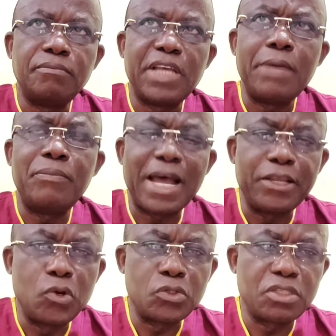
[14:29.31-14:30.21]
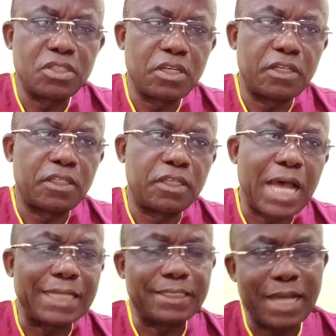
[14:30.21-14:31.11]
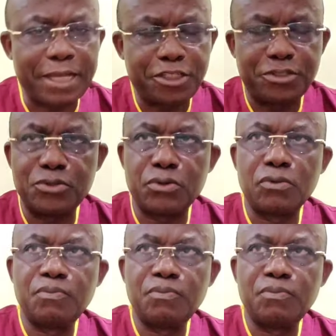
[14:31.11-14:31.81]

embryos attach to.